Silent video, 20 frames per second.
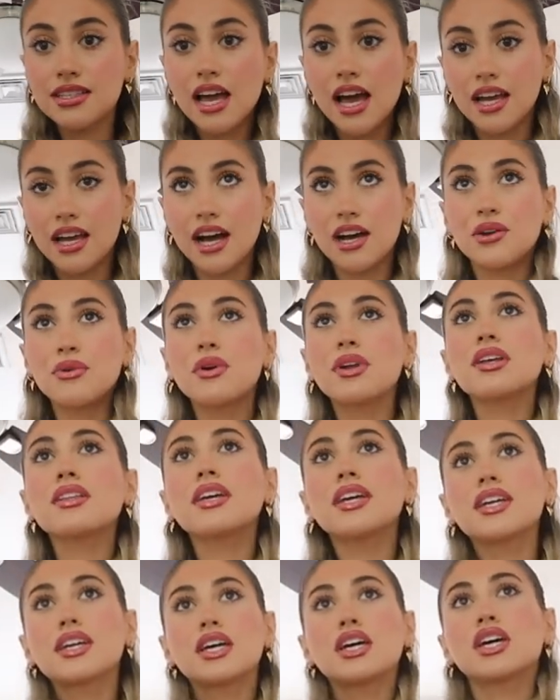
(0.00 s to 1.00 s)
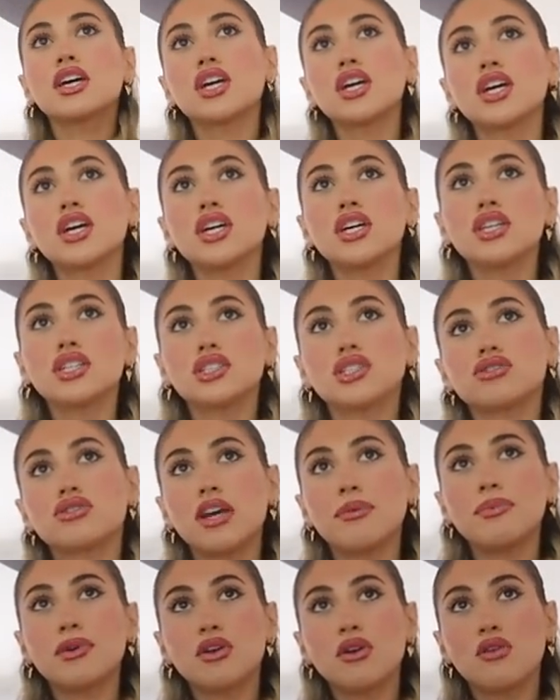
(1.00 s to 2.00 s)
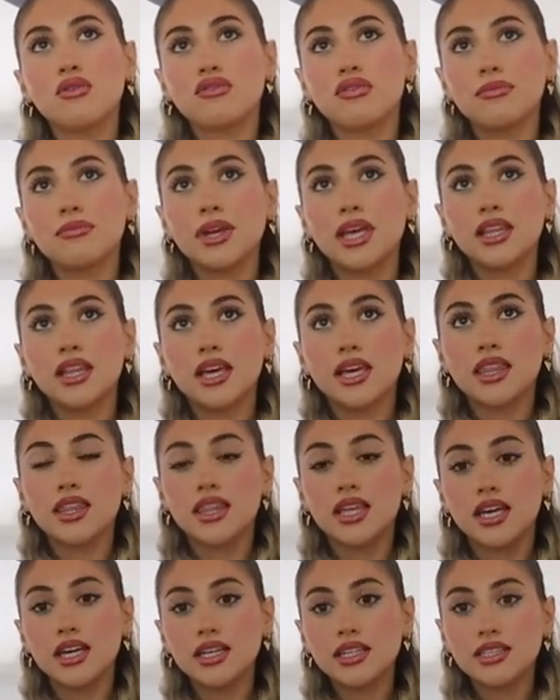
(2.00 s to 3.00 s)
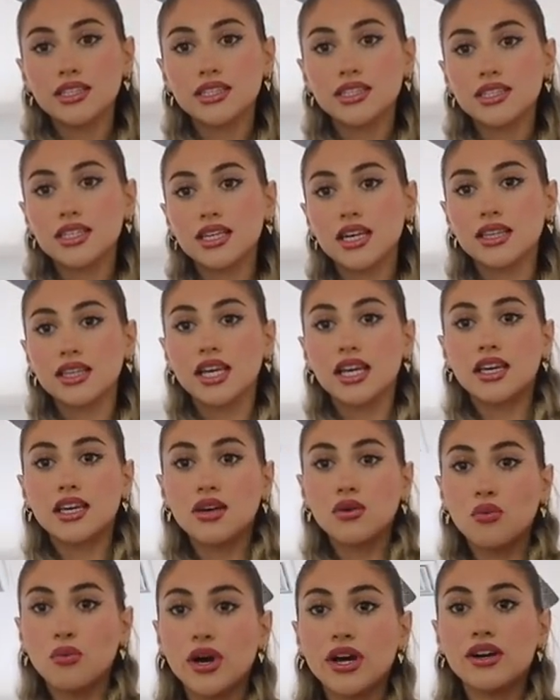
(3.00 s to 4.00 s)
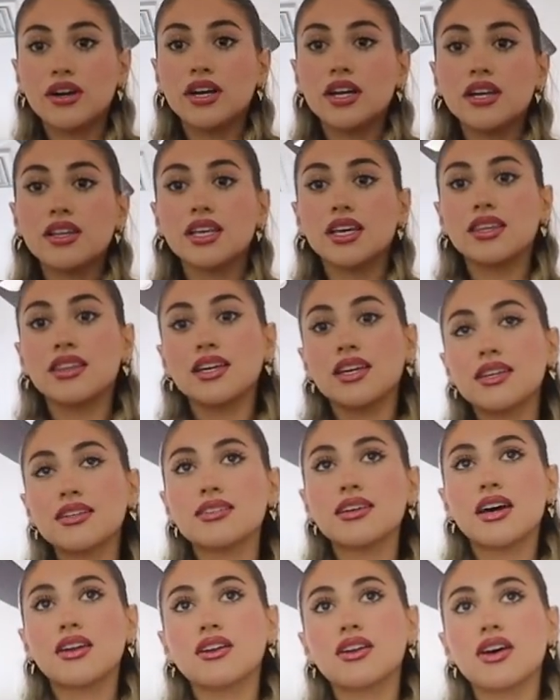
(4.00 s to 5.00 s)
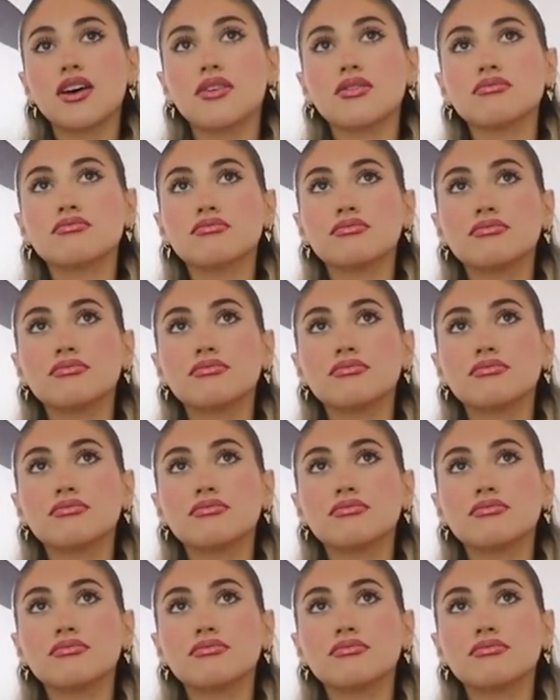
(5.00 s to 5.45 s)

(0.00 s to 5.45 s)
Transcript: I kind of want to like drape it over me like this and like wear it like this. I don't know.